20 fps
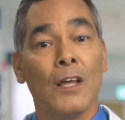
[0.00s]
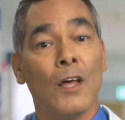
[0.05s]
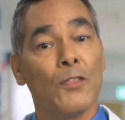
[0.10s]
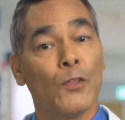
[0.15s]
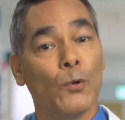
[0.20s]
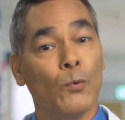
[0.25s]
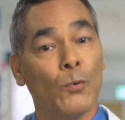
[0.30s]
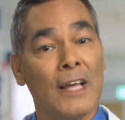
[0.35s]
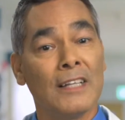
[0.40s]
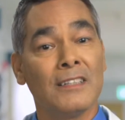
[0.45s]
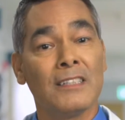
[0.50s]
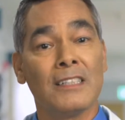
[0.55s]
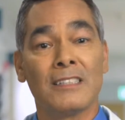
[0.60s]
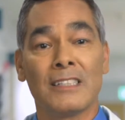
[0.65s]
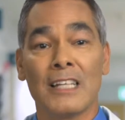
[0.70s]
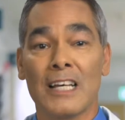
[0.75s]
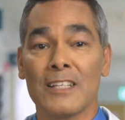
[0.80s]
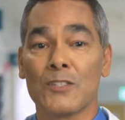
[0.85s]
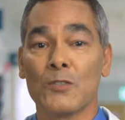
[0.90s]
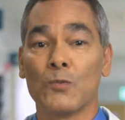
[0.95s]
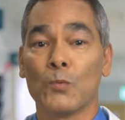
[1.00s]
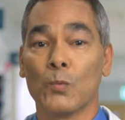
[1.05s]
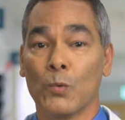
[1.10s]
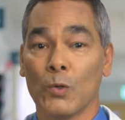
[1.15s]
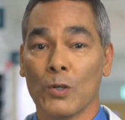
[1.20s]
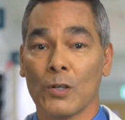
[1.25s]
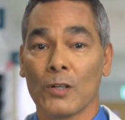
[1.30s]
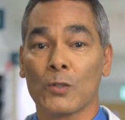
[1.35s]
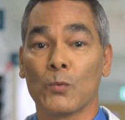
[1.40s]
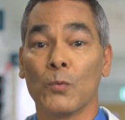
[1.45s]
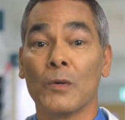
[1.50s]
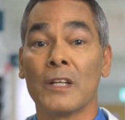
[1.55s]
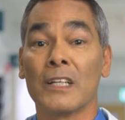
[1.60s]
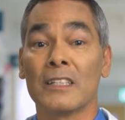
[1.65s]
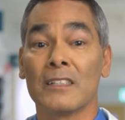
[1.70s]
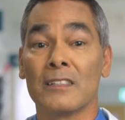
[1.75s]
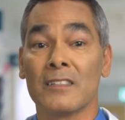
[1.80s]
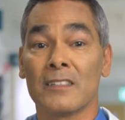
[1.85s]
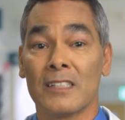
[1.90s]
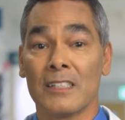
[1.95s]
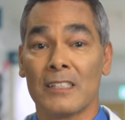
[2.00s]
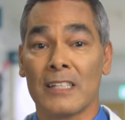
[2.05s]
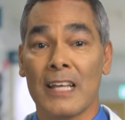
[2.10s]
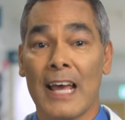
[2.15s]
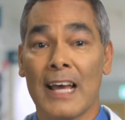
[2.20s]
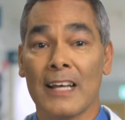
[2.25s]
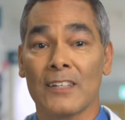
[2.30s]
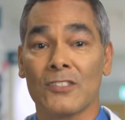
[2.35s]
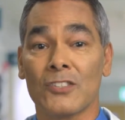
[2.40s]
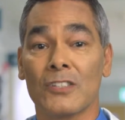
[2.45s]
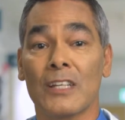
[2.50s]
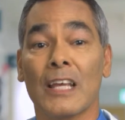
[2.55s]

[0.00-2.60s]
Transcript: The retina doesn't work when it is detached,